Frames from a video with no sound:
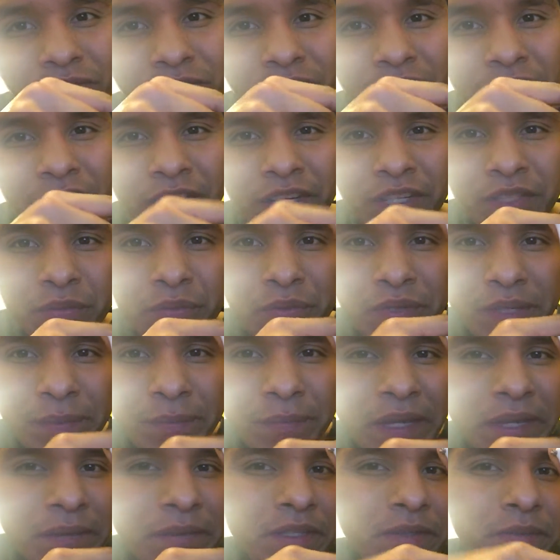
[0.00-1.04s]
Here's where the
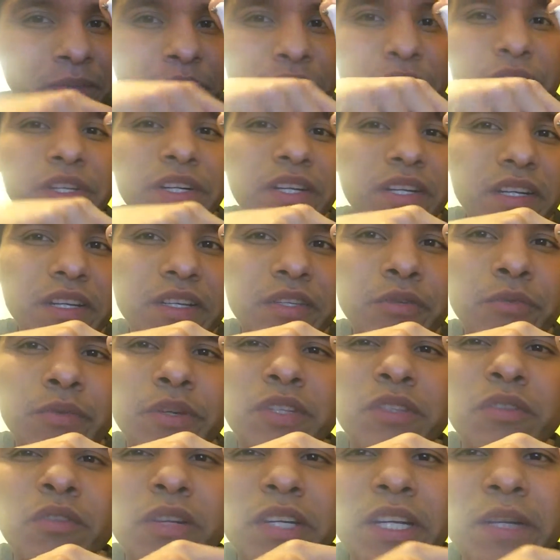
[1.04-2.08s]
baby's born. You
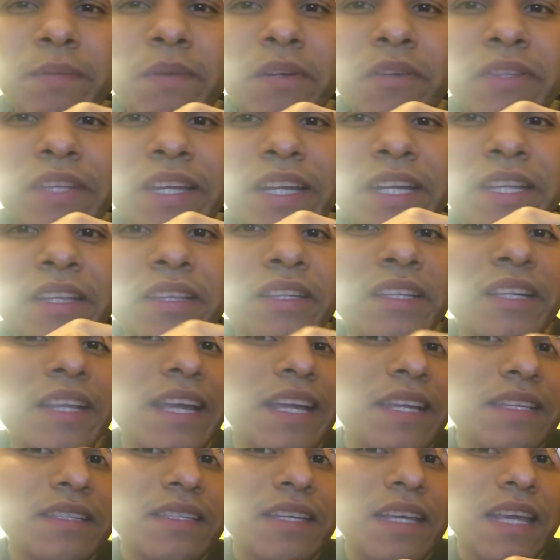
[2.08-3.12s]
were talking about that in the
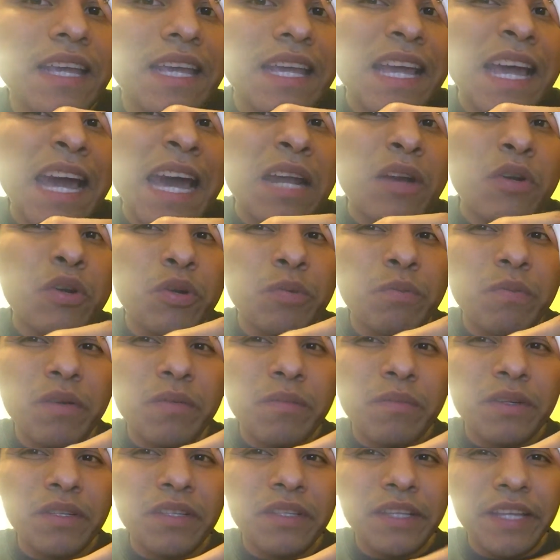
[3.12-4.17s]
class. I don't
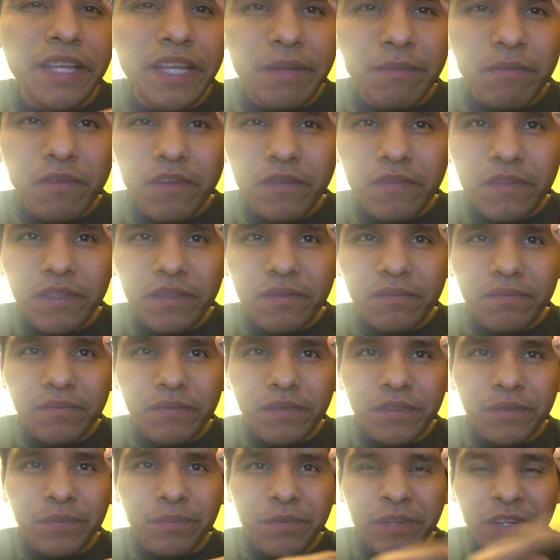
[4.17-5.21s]
remember the name of it.
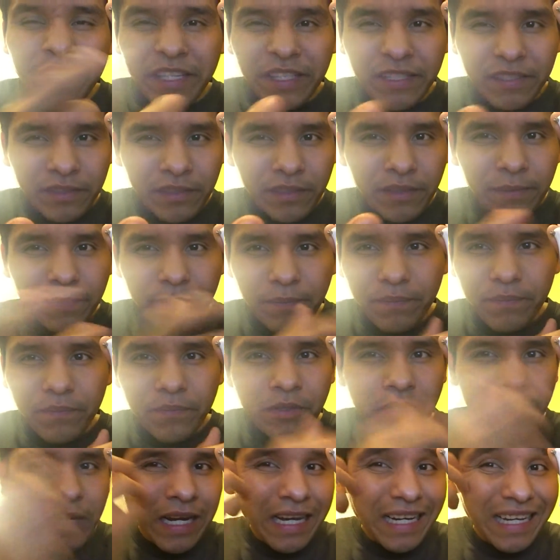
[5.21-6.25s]
It's pretty easy,
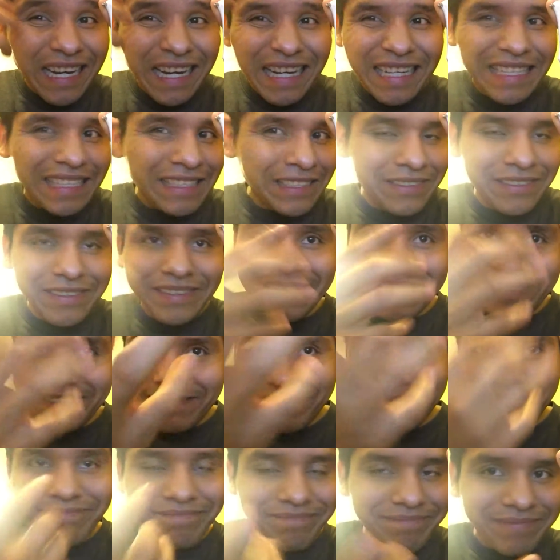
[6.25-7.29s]
but I
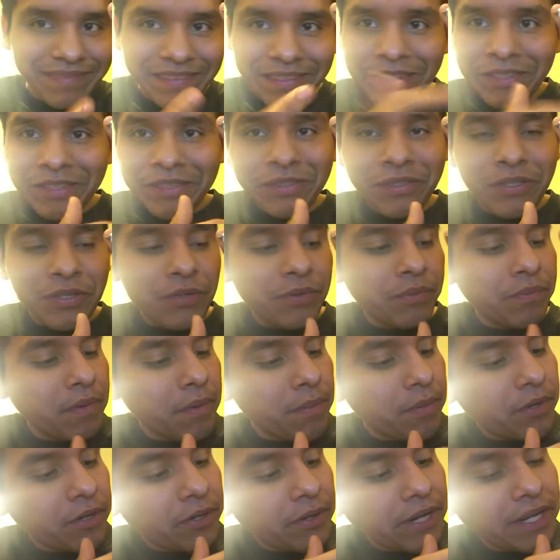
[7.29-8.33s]
just don't
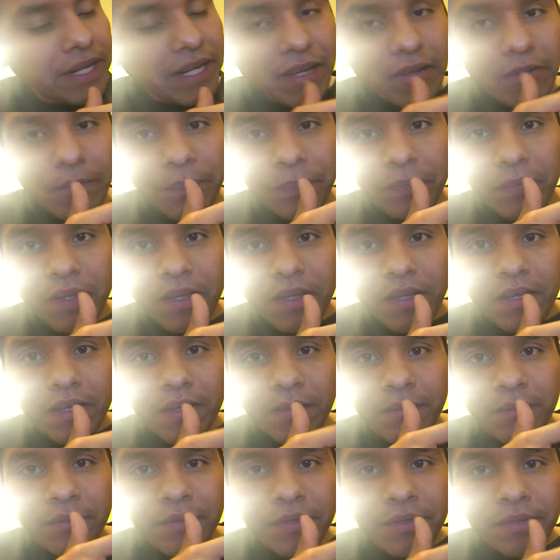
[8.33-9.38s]
remember right now.
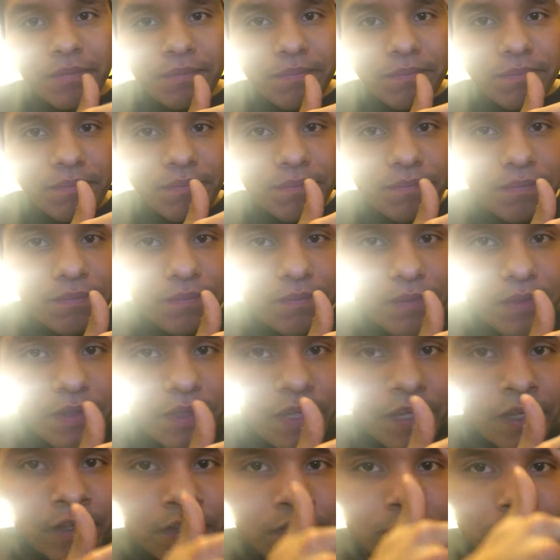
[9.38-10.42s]
But
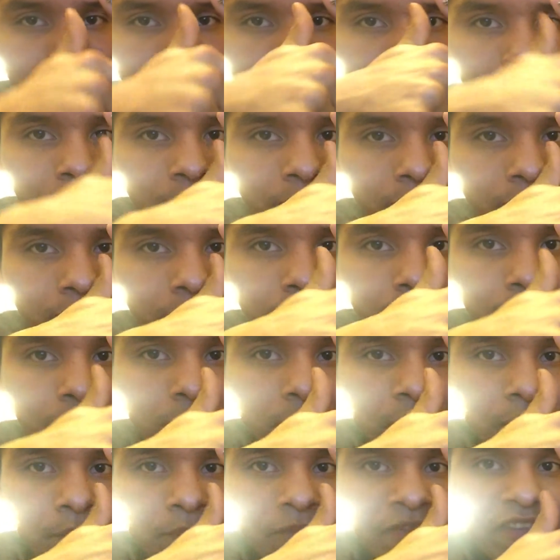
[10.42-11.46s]
here's where the
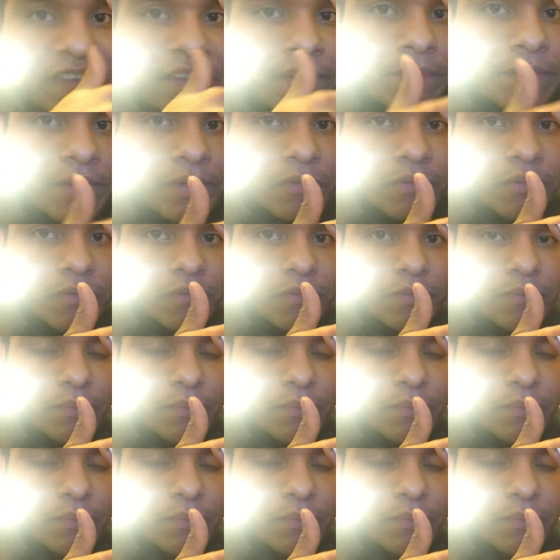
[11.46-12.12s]
female.